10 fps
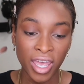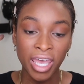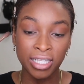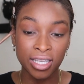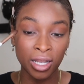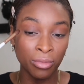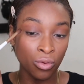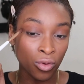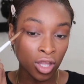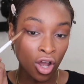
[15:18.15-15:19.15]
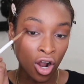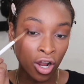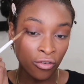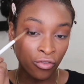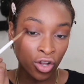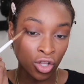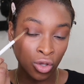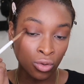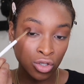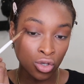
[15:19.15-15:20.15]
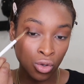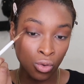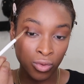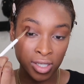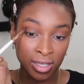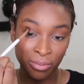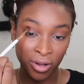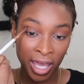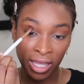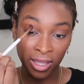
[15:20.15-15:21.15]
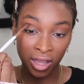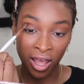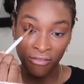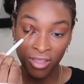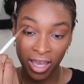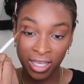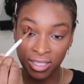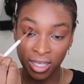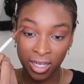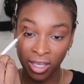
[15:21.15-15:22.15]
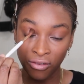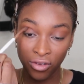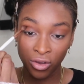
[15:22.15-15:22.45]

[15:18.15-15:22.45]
it's going to be really hard for you to reciprocate the love that he's going to give